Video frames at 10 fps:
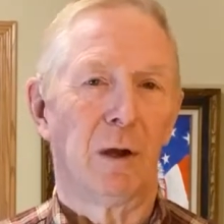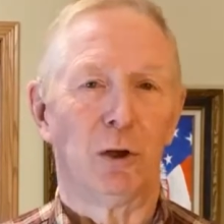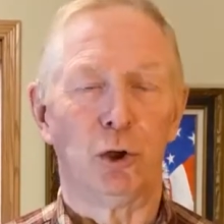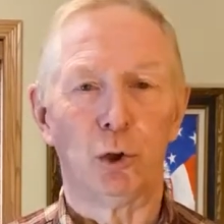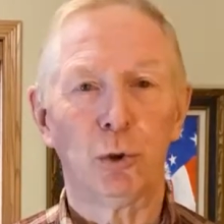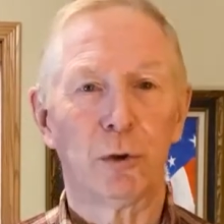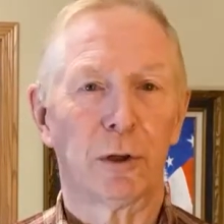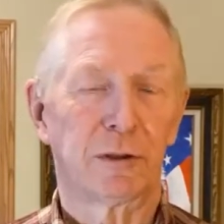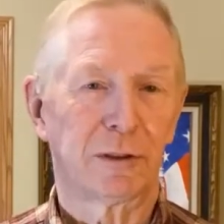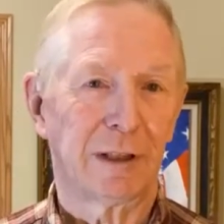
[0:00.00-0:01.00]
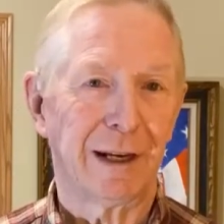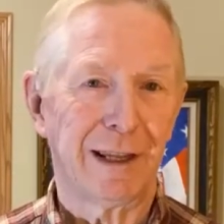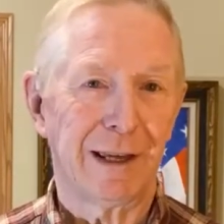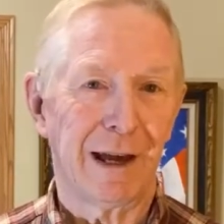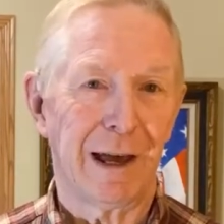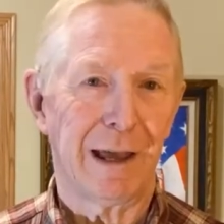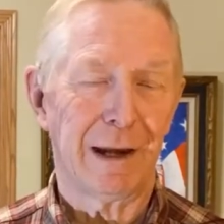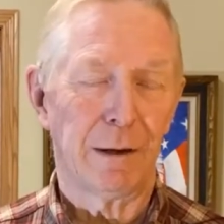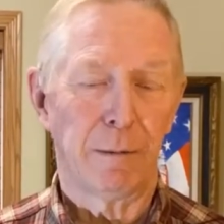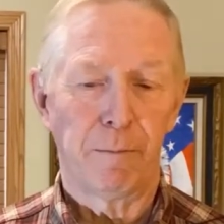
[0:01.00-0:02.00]
do the study
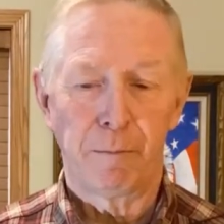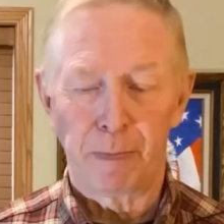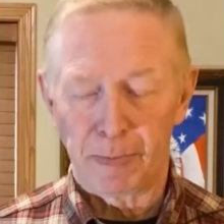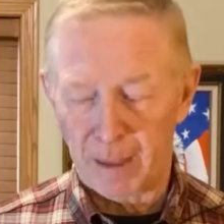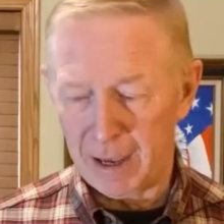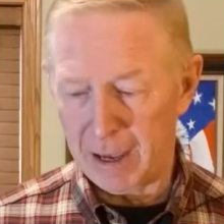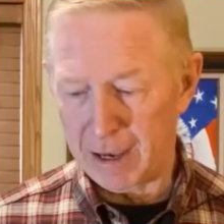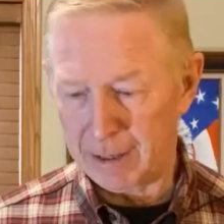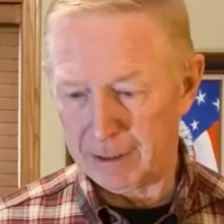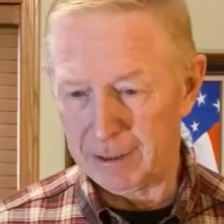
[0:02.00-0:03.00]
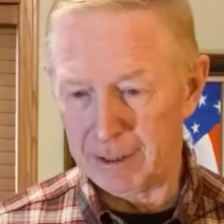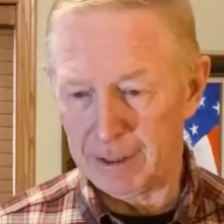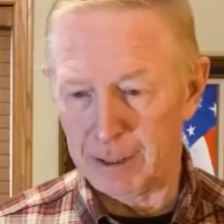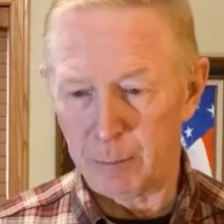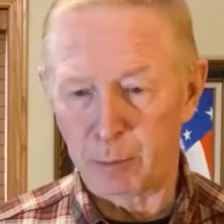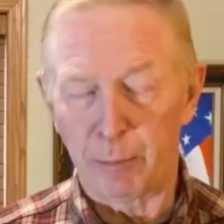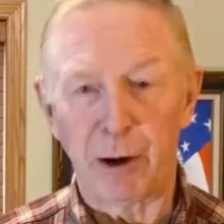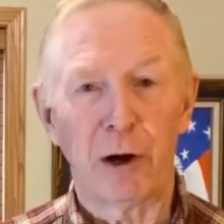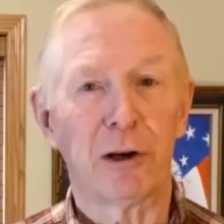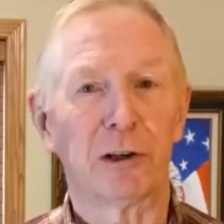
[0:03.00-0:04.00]
guide, and uh,
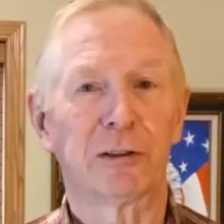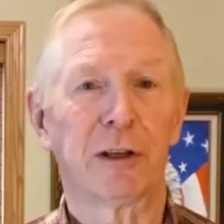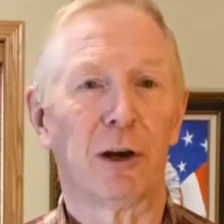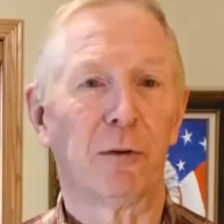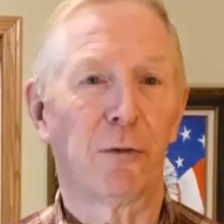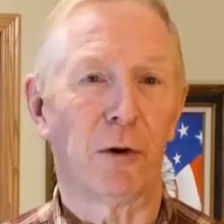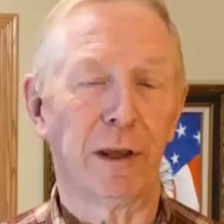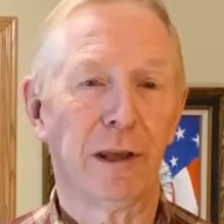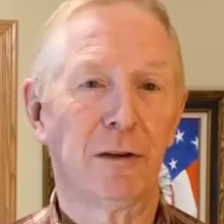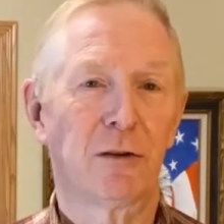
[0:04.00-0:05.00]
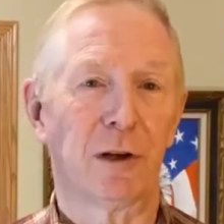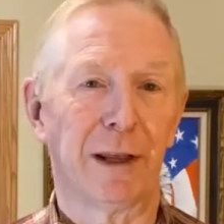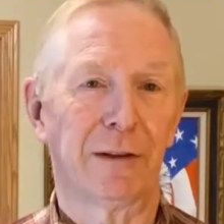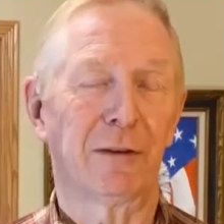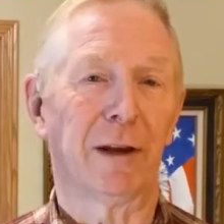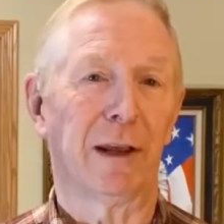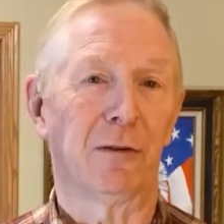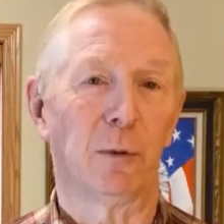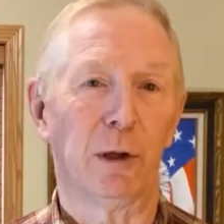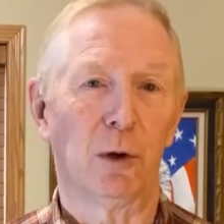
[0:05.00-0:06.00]
prepare yourself for each lesson
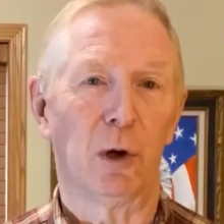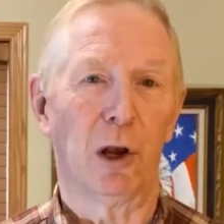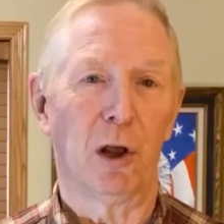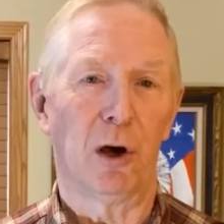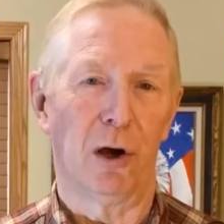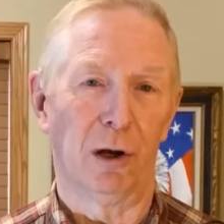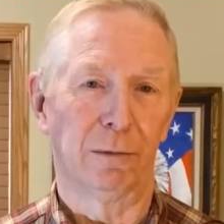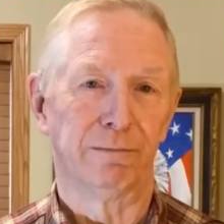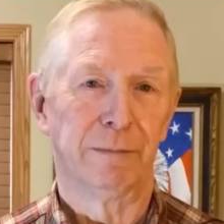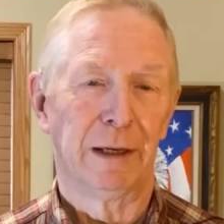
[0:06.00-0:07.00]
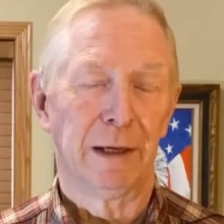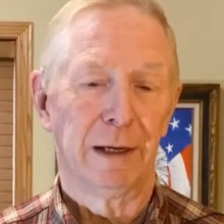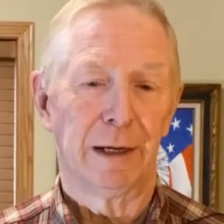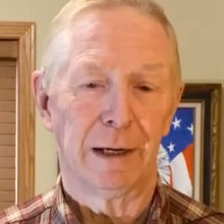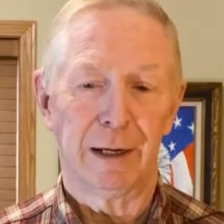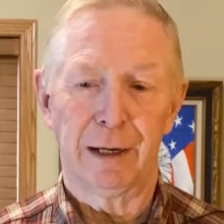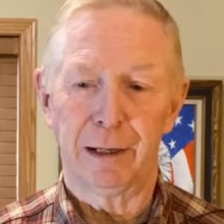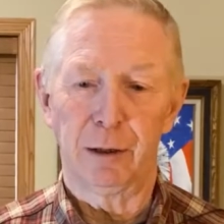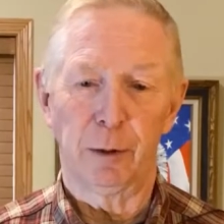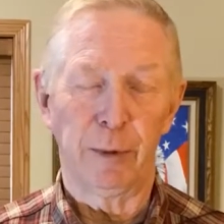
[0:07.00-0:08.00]
as we go along.
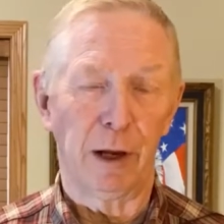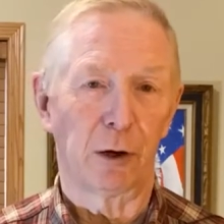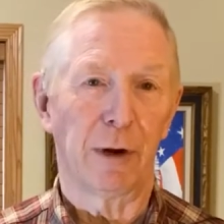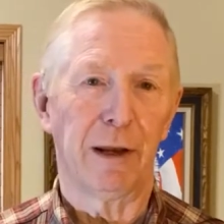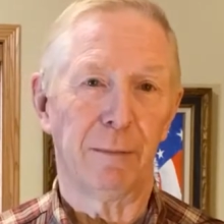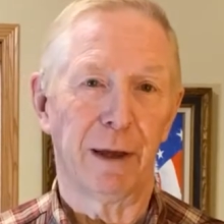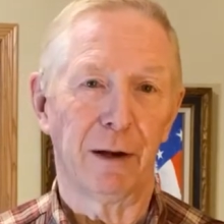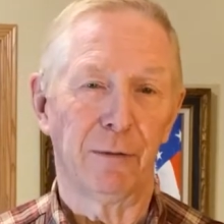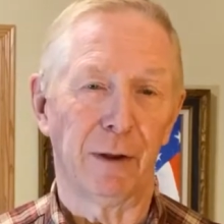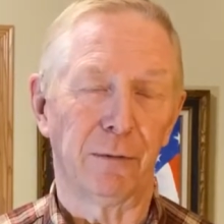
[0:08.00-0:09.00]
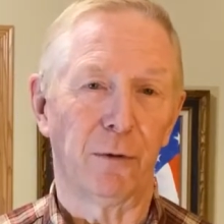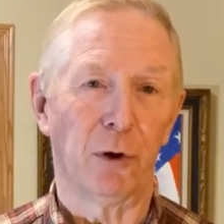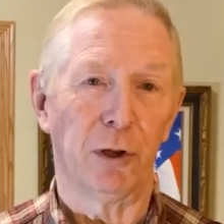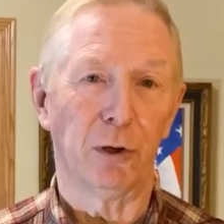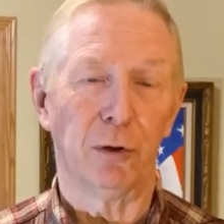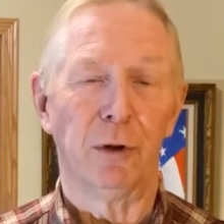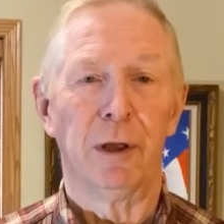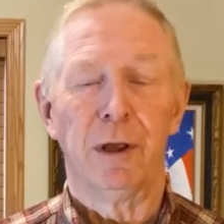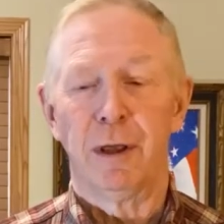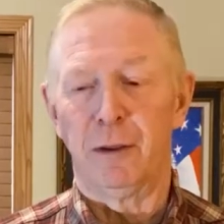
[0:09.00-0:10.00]
Uh, it'll be a great benefit for you.
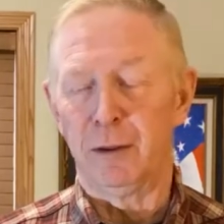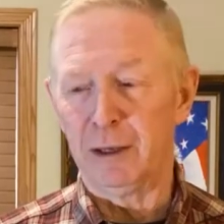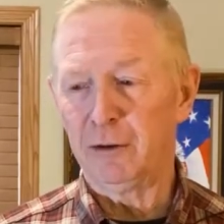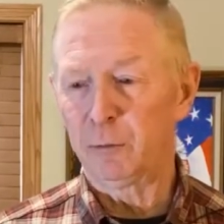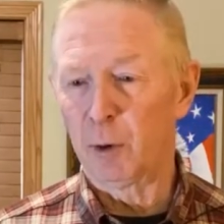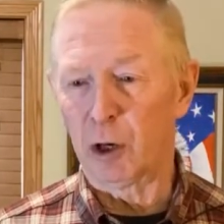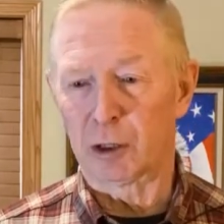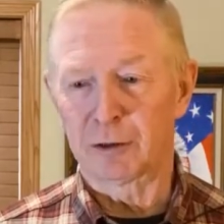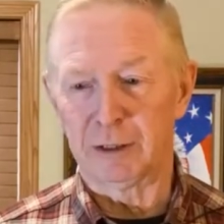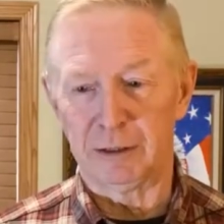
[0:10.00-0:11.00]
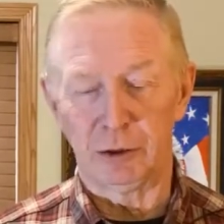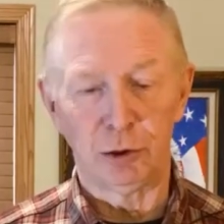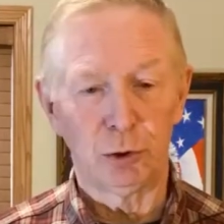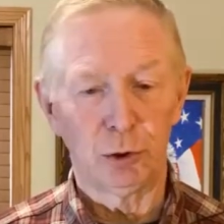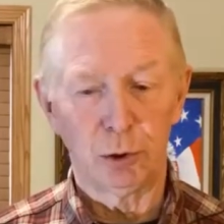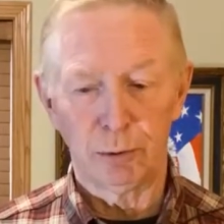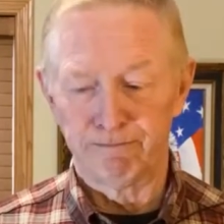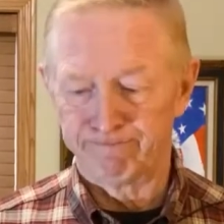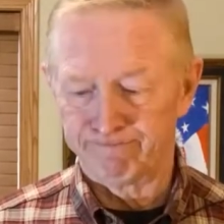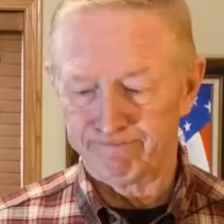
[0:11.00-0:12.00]
These books, as
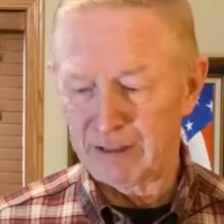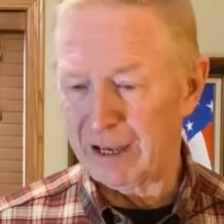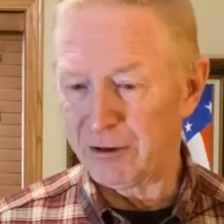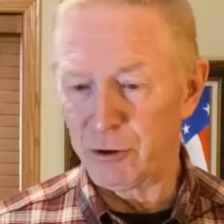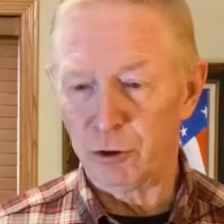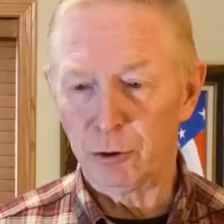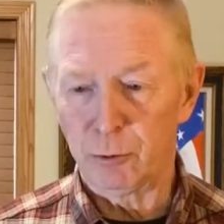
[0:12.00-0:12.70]
you, as you